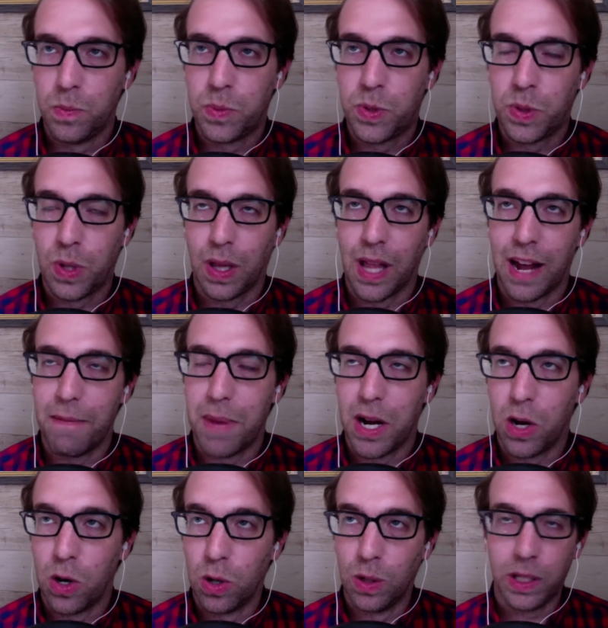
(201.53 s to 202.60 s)
a lot of my
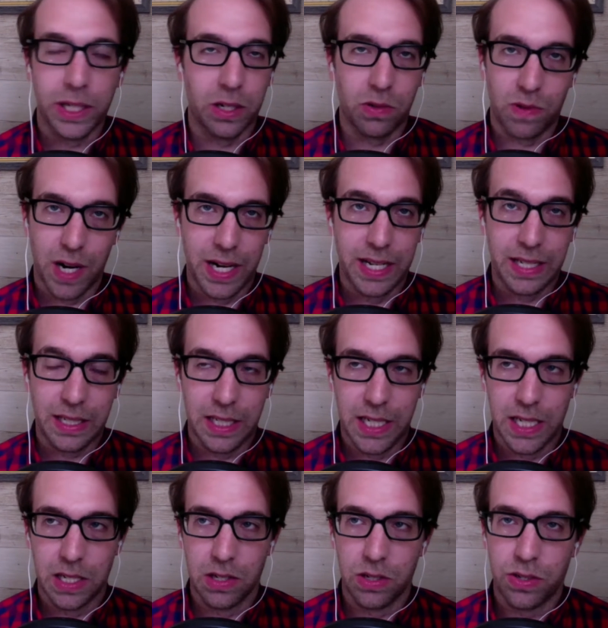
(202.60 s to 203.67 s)
earlier writing
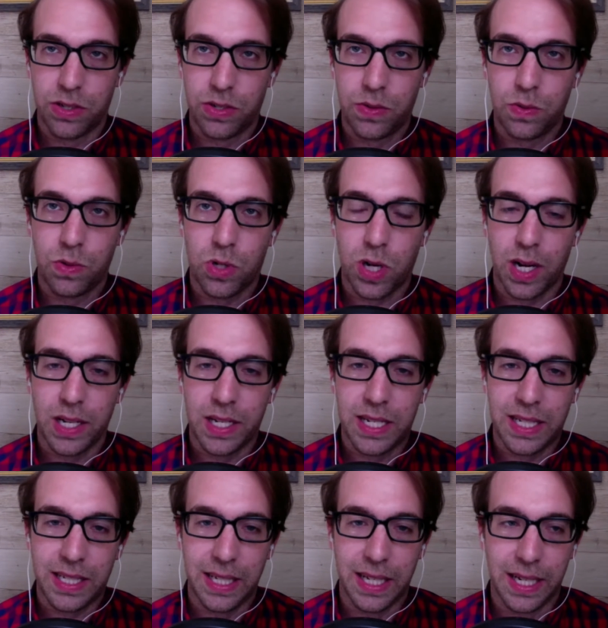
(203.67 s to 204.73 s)
years trying to
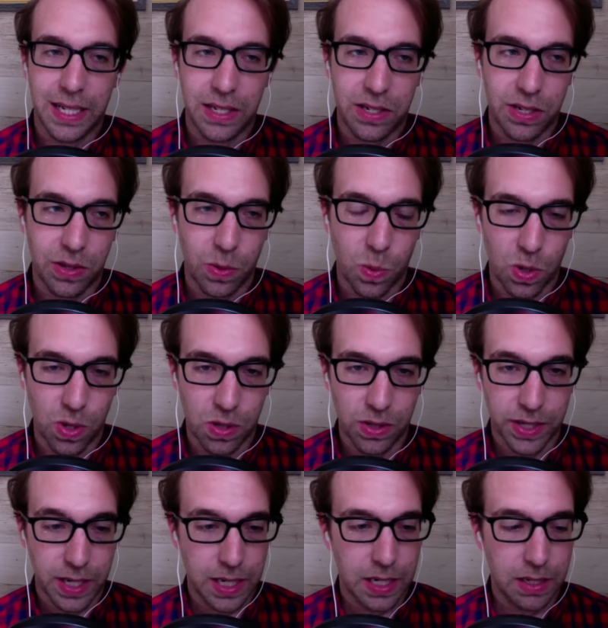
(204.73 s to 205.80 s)
get into the world
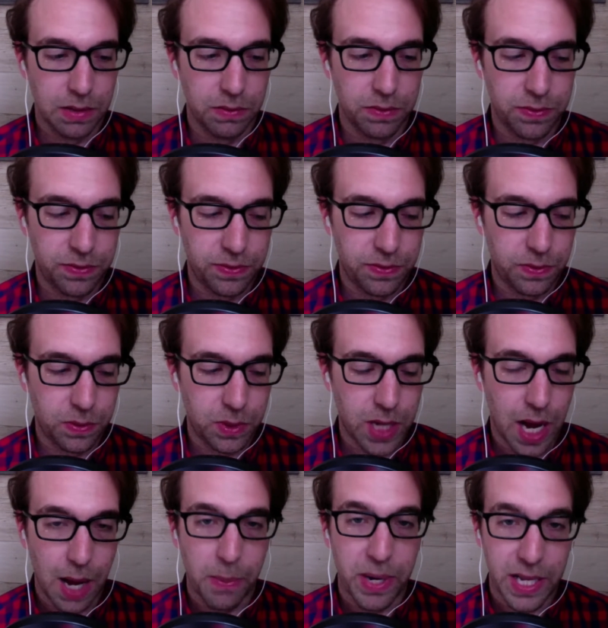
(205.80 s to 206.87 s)
of
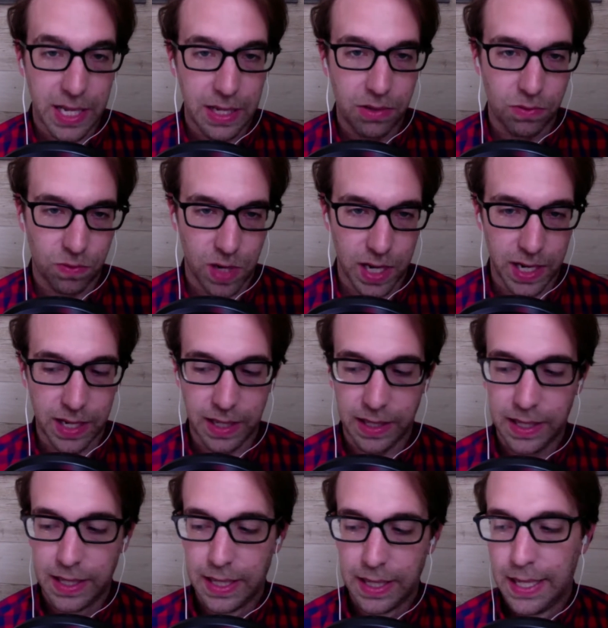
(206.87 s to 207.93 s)
comedy writing.
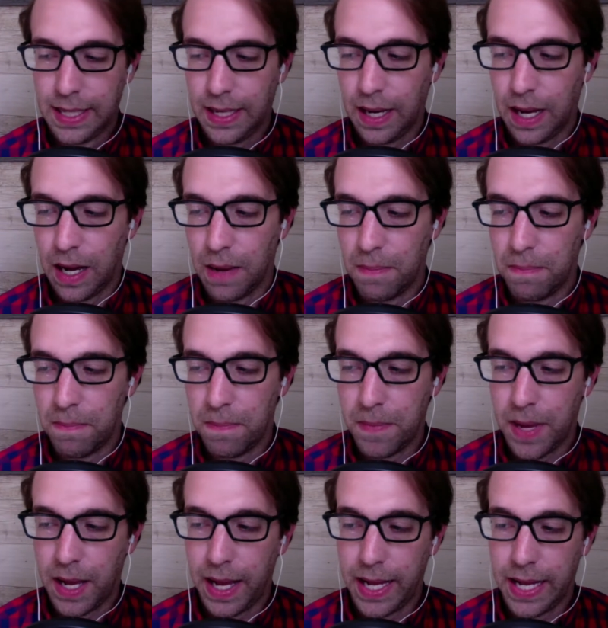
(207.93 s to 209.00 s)

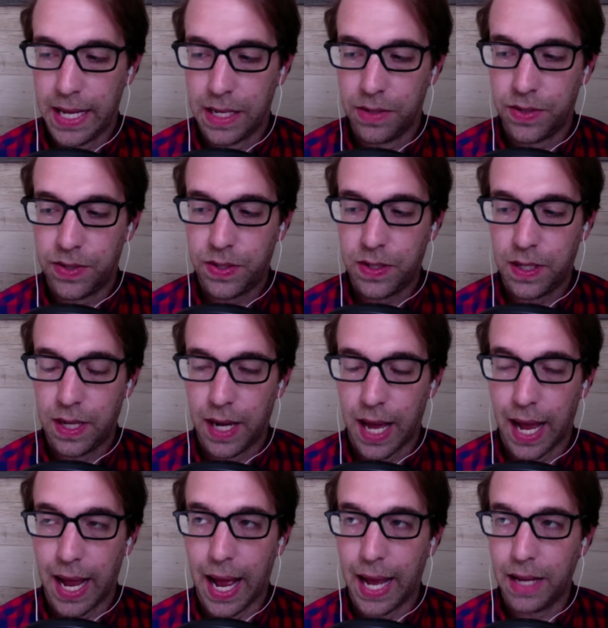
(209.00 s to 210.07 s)
And
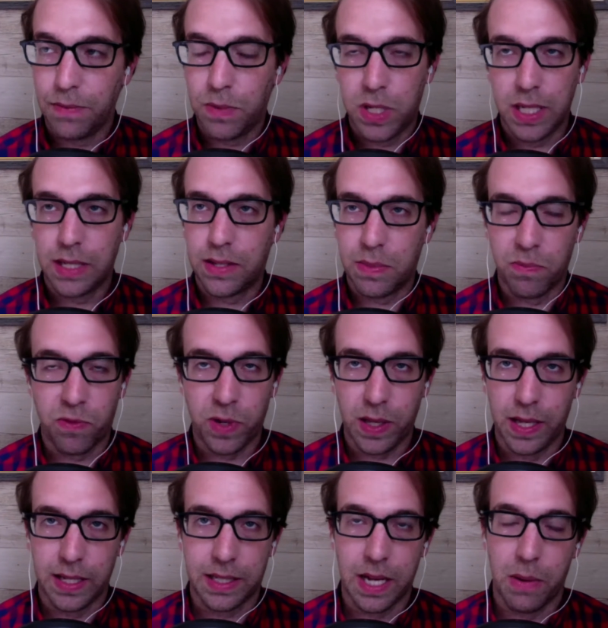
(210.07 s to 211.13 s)
I did some
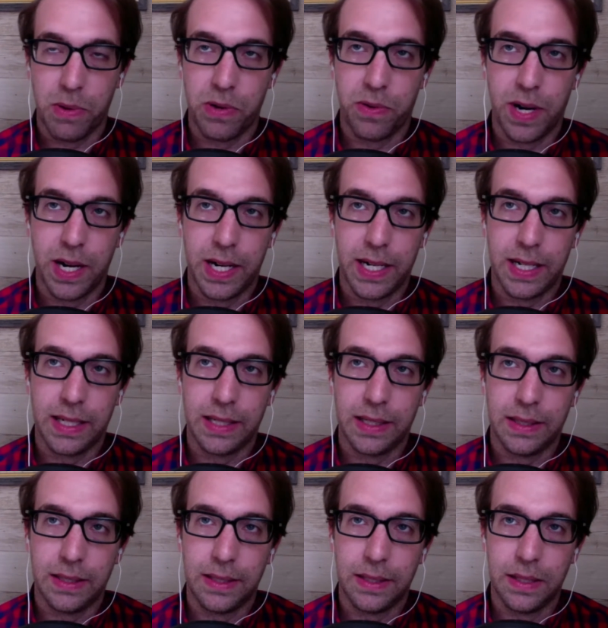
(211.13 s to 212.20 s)
freelance comedy writing
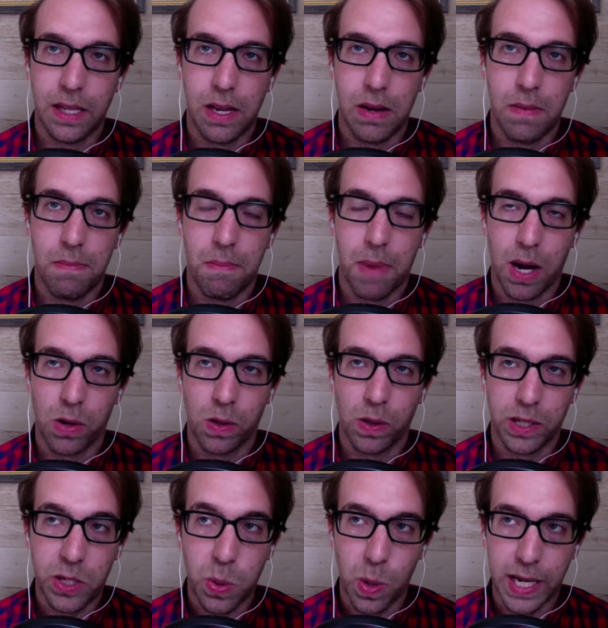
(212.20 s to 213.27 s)
in my early
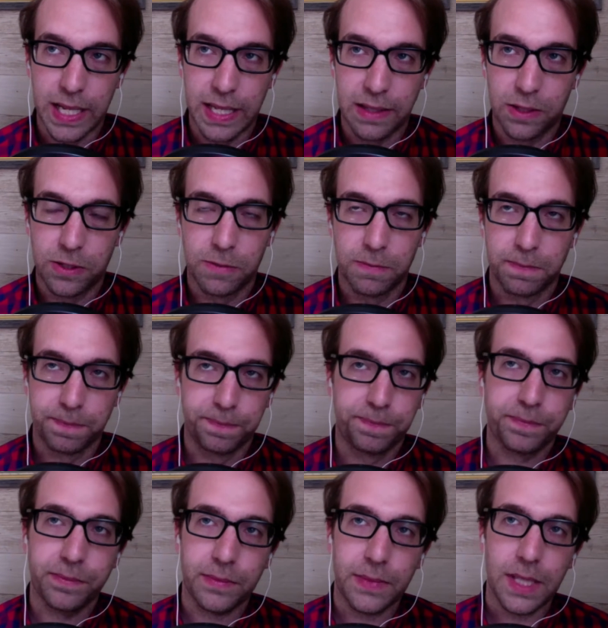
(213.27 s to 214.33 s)
20s.
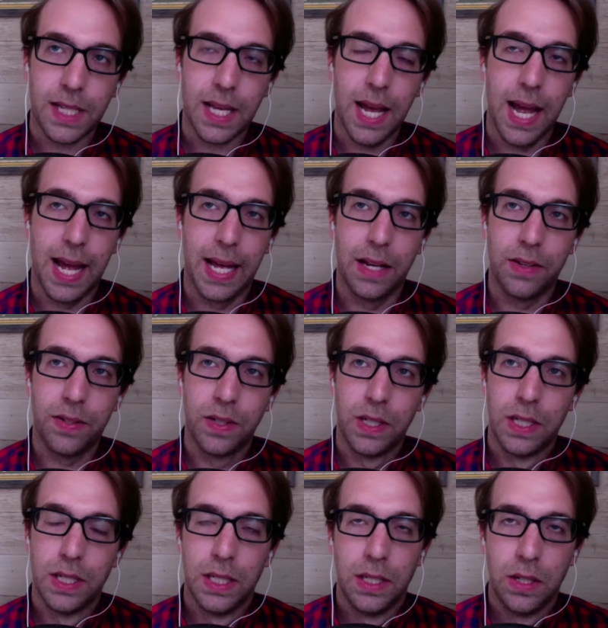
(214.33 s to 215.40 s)
And
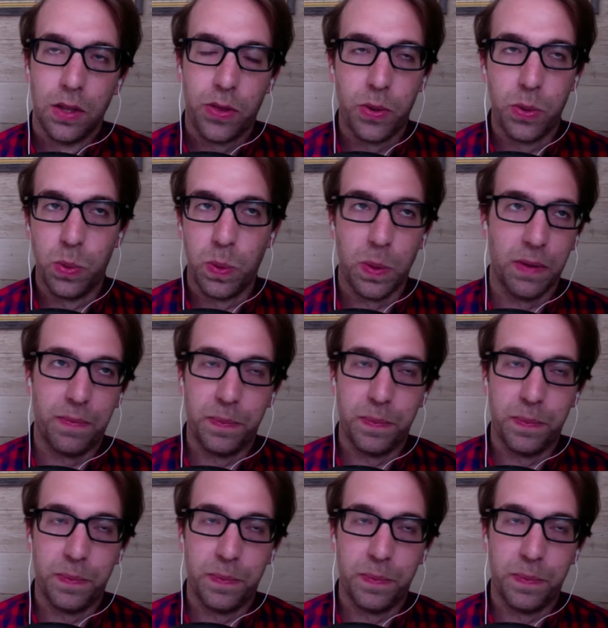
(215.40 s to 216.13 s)
through a